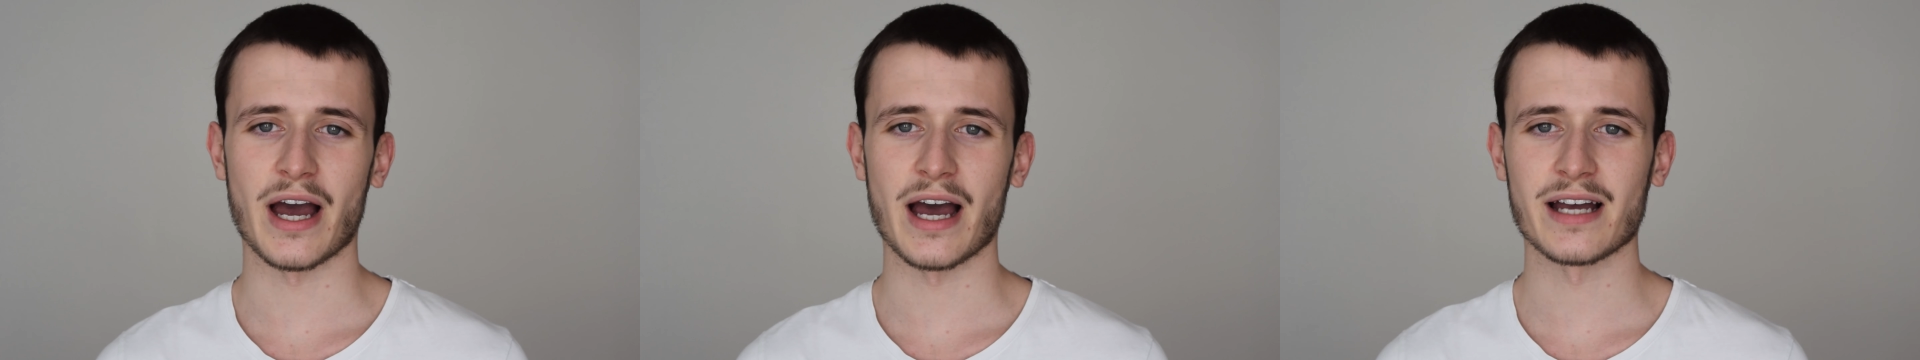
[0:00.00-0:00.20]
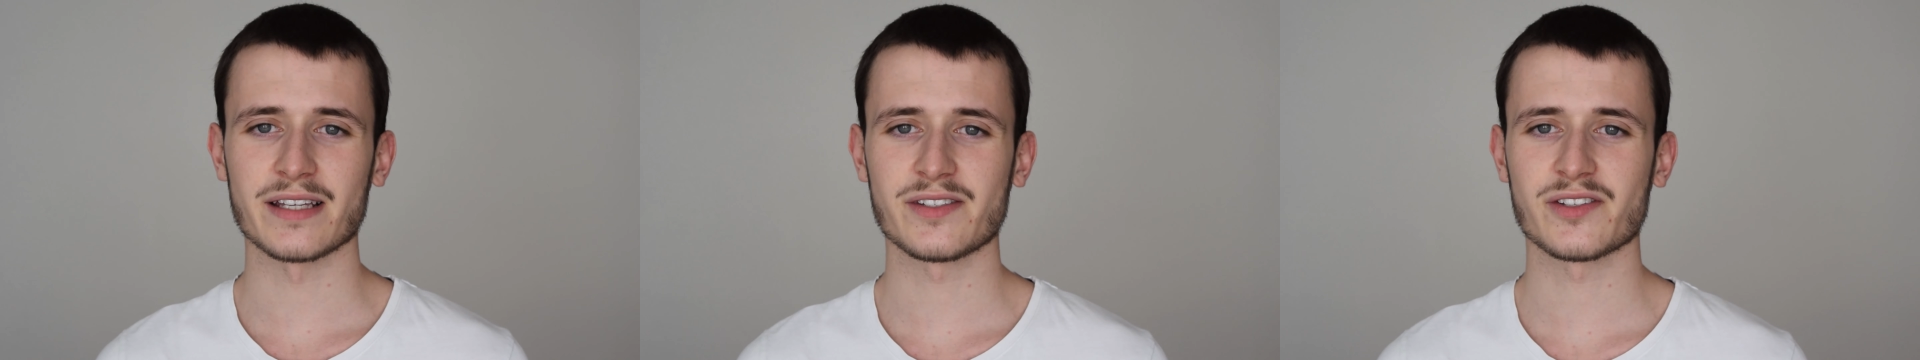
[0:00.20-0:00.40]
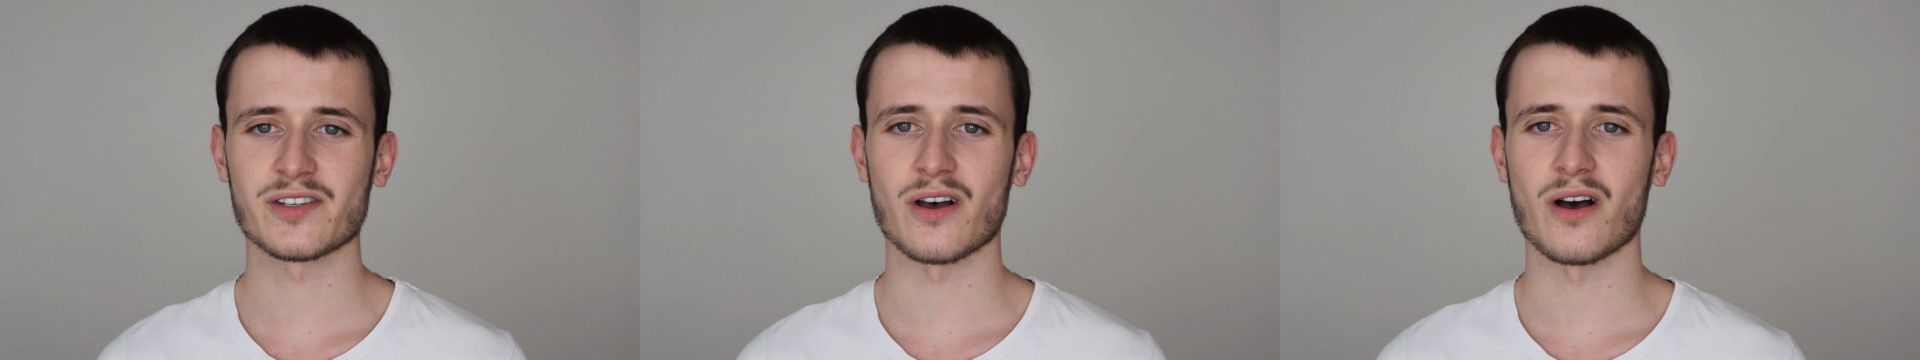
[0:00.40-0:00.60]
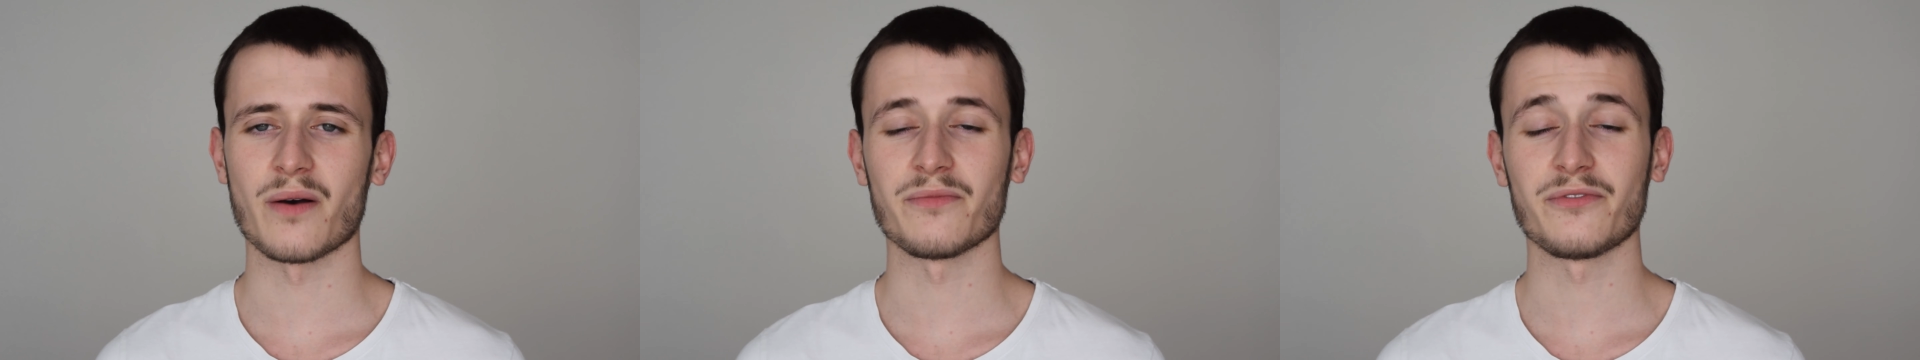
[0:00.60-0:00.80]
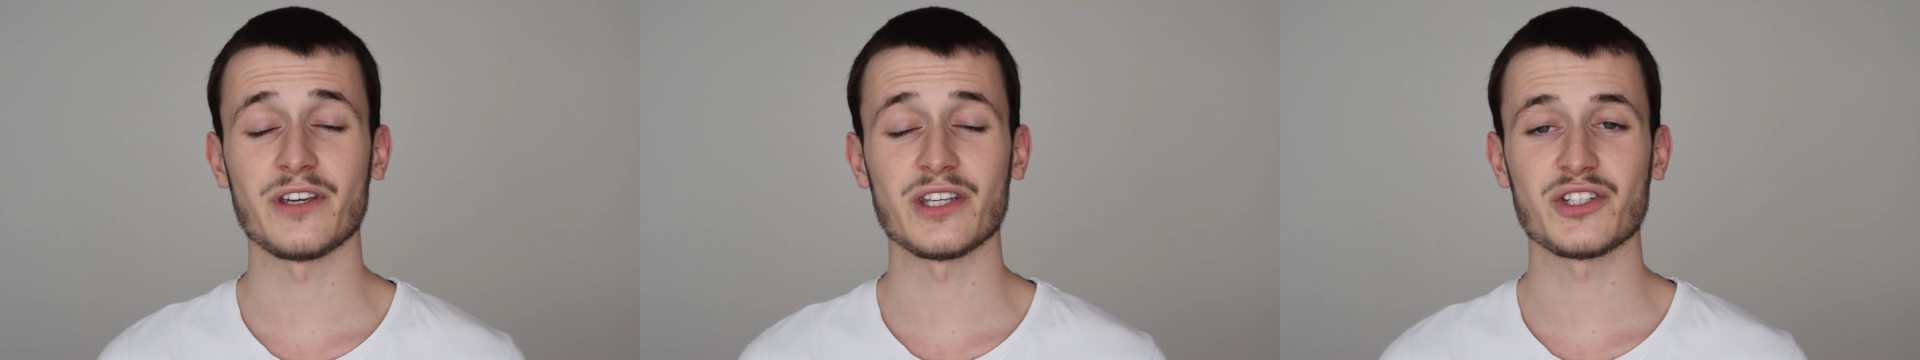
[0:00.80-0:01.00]
add
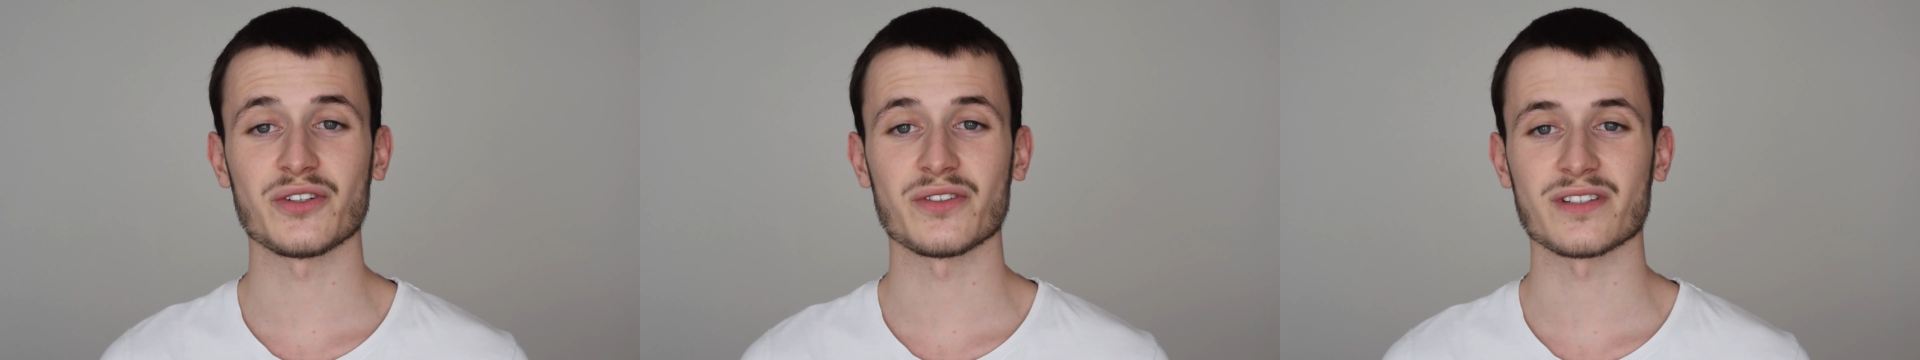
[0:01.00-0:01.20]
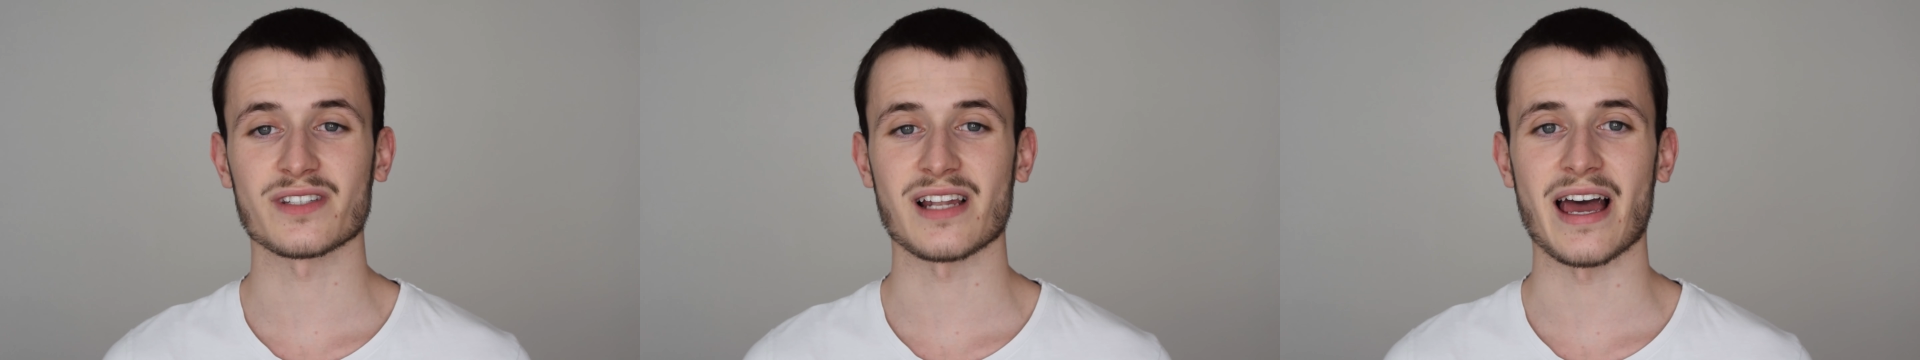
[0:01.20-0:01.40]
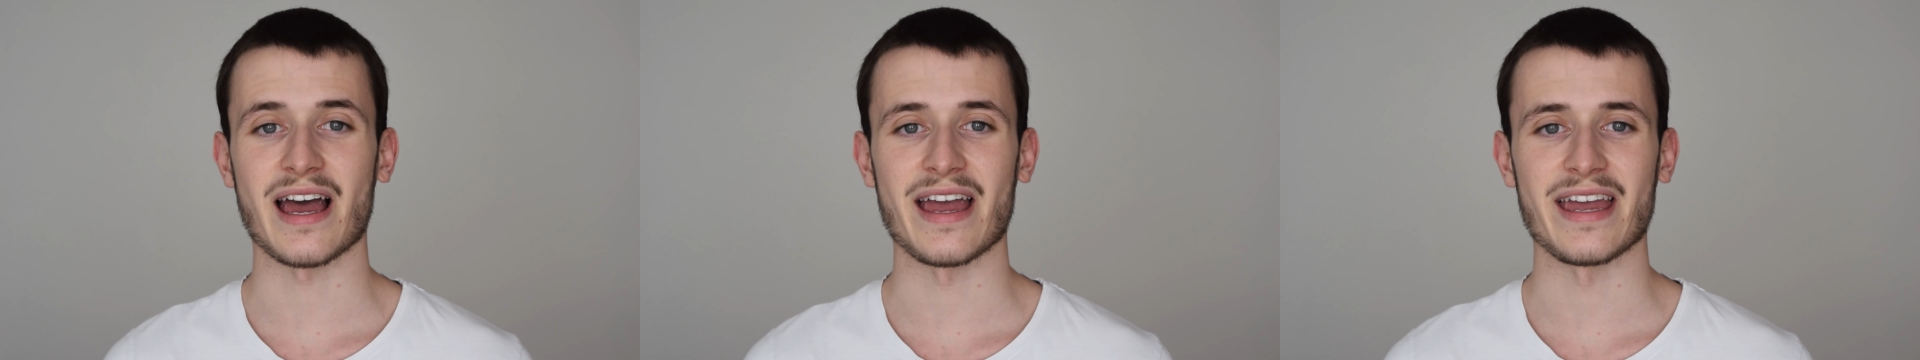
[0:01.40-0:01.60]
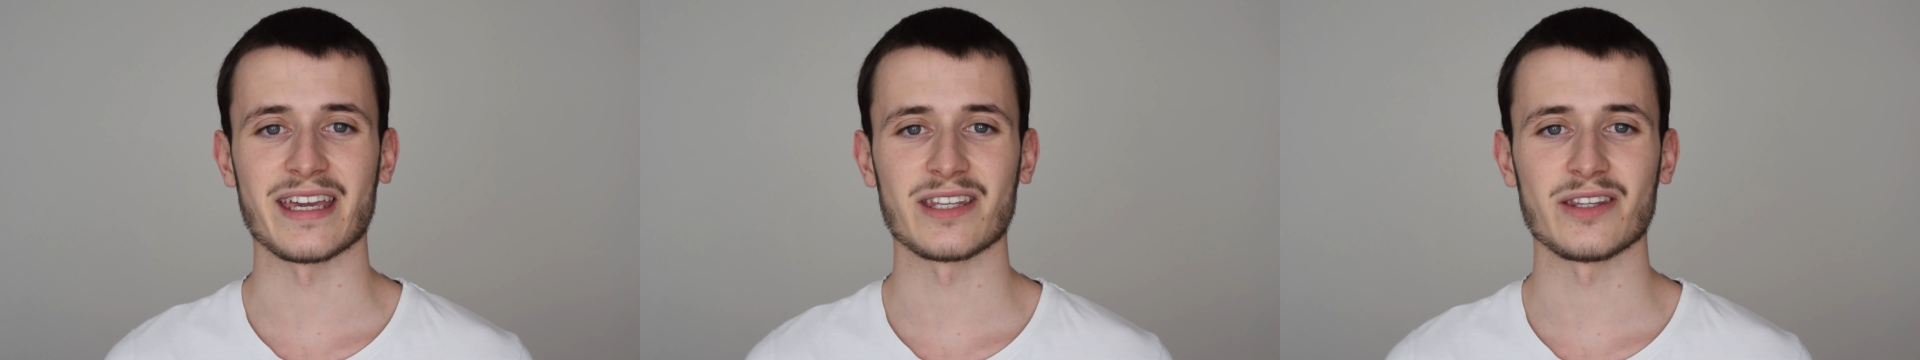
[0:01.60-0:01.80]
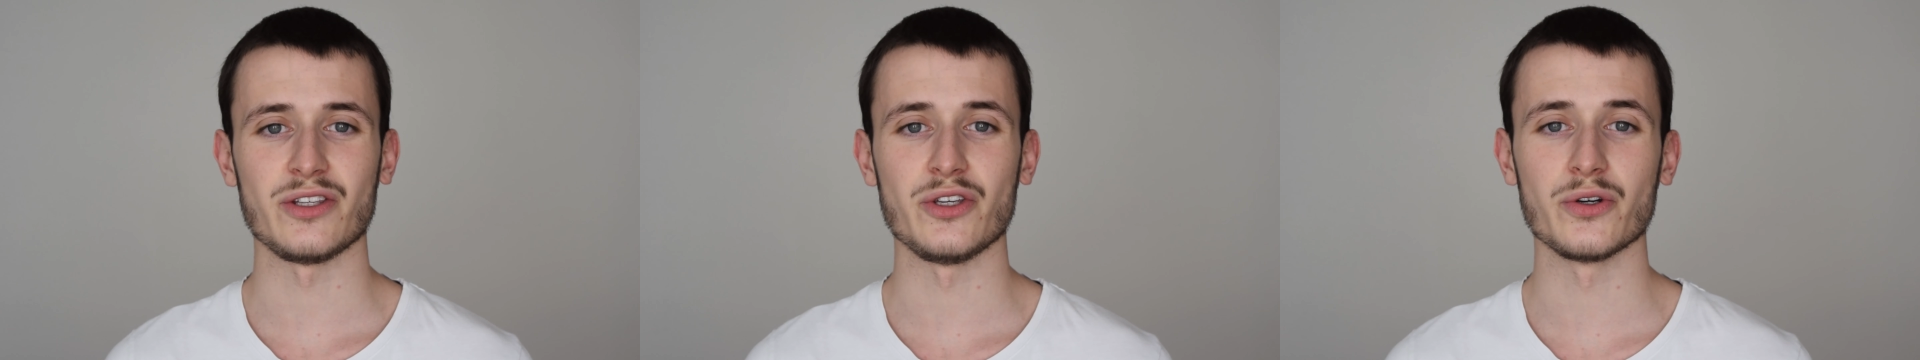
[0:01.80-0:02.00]
some features
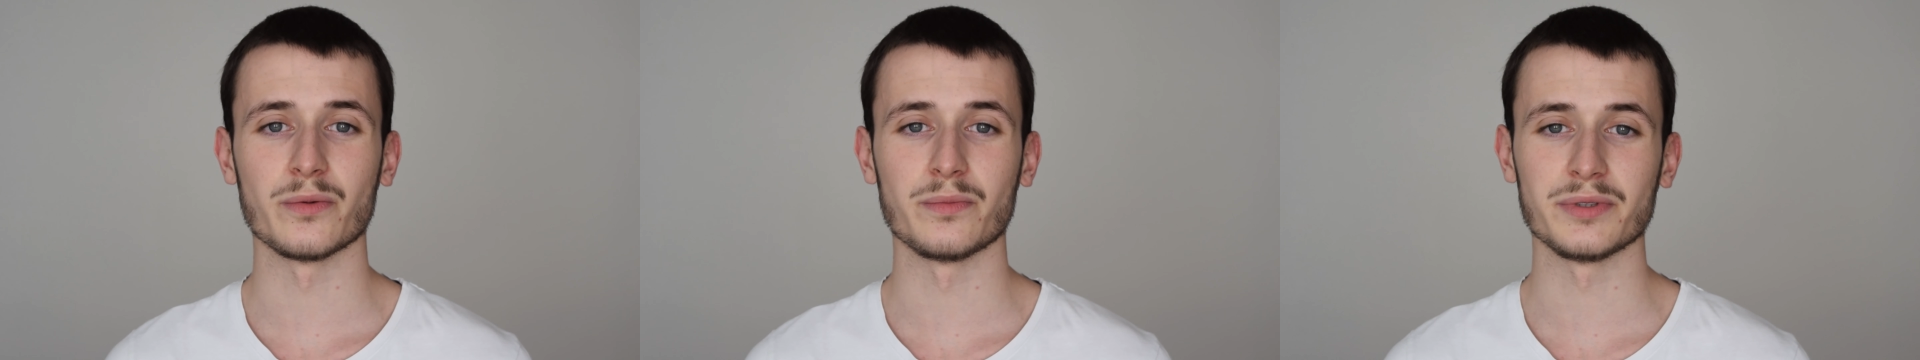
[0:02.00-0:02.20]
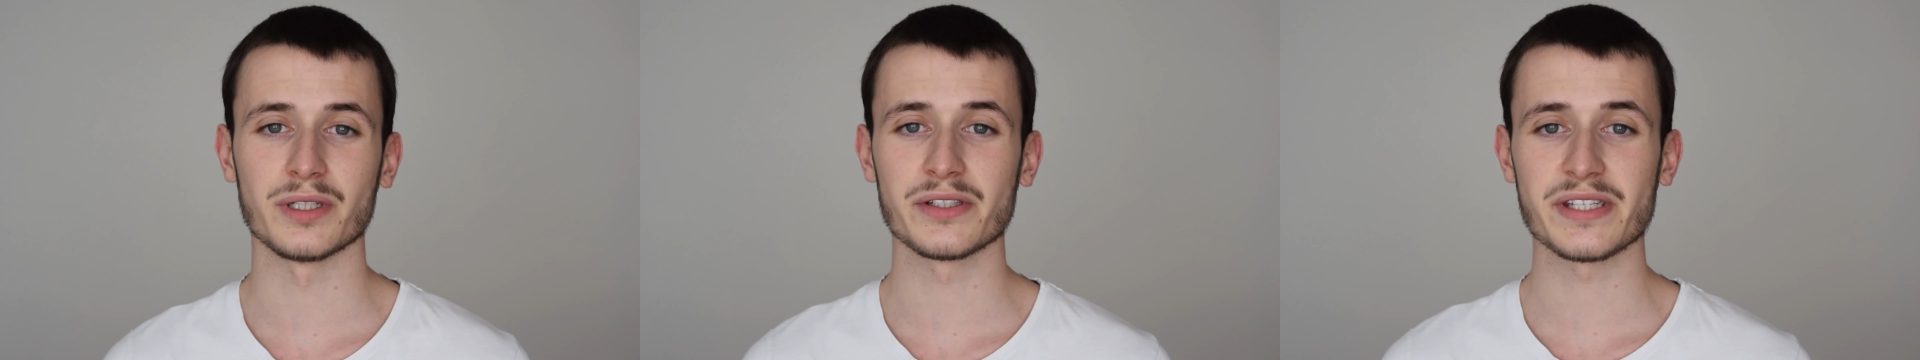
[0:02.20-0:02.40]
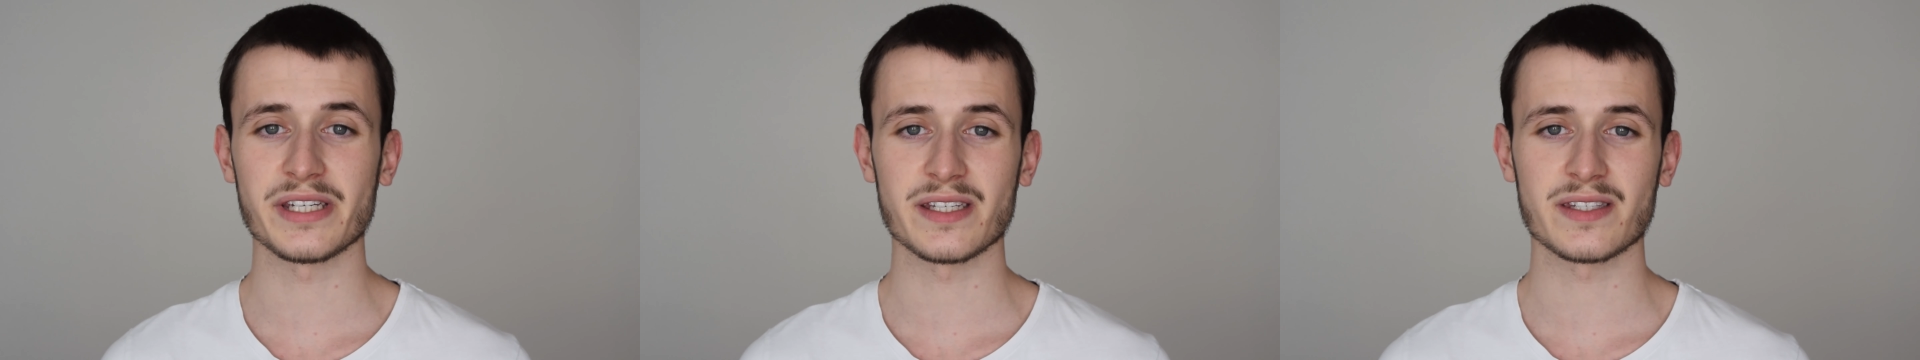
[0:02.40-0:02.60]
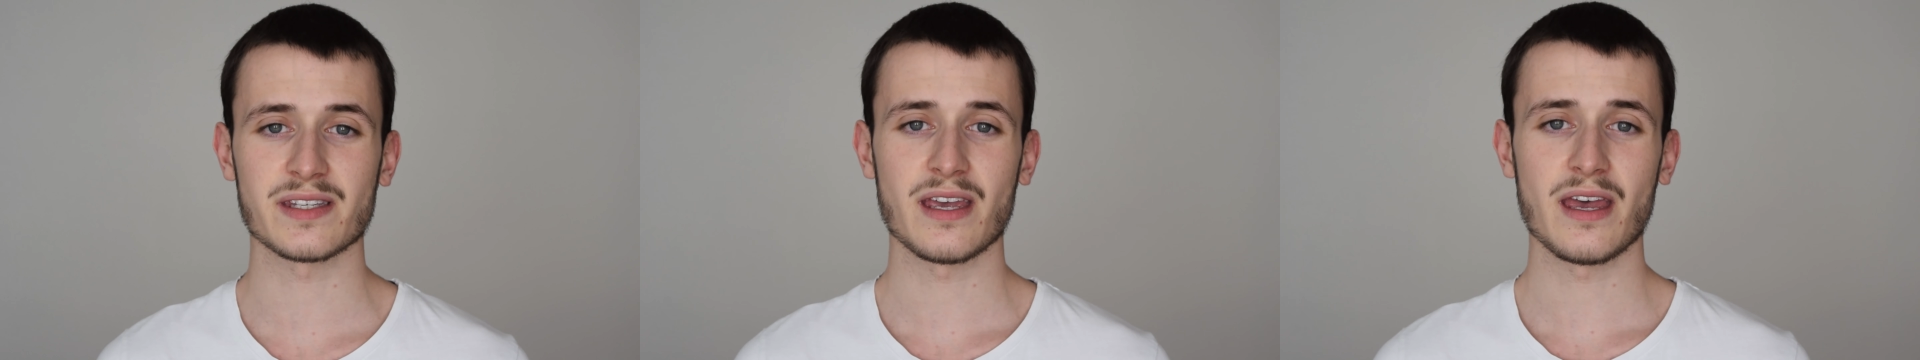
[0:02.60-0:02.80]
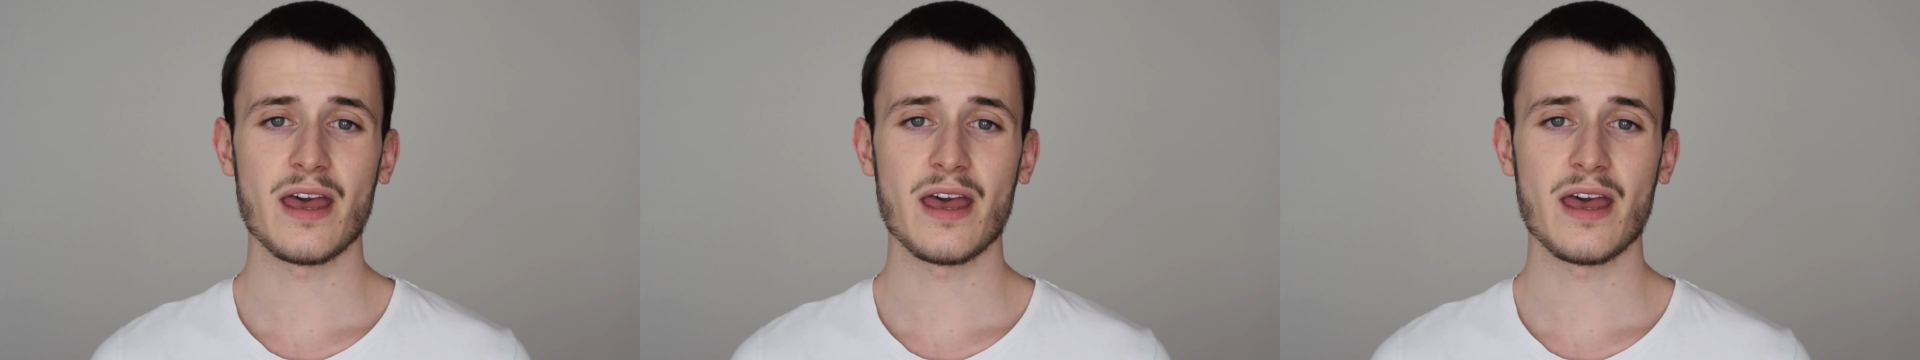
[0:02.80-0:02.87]
like new buildings,